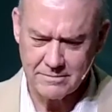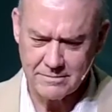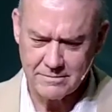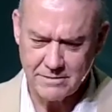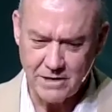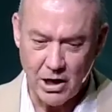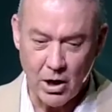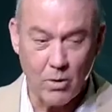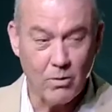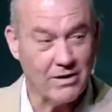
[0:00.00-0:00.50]

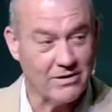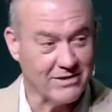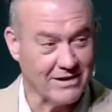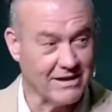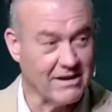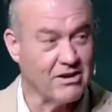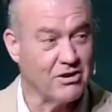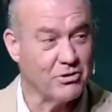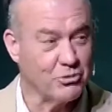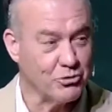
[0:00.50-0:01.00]
no, it's a
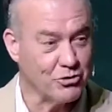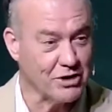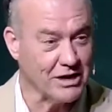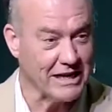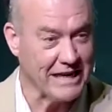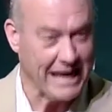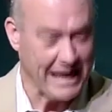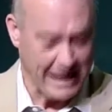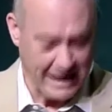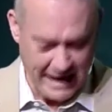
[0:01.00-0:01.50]
country in,
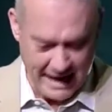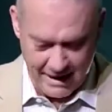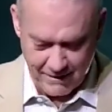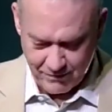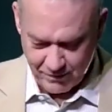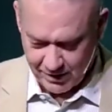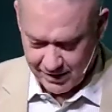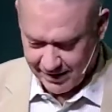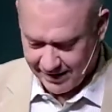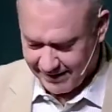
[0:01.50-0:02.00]
in
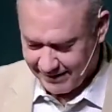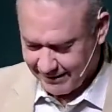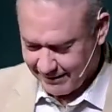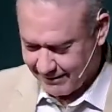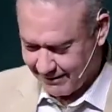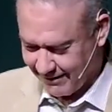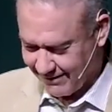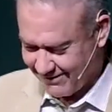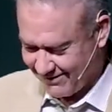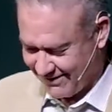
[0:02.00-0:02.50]
Africa.
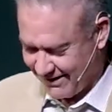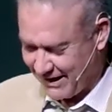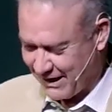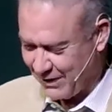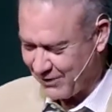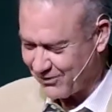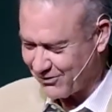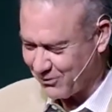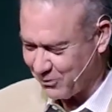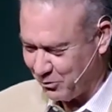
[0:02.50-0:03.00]
The city
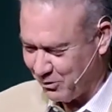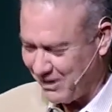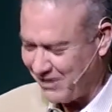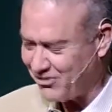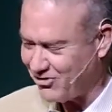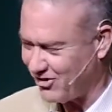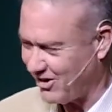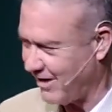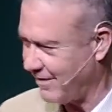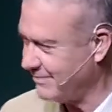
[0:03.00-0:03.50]
is
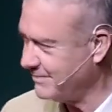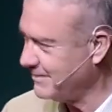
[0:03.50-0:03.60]
Tunisia.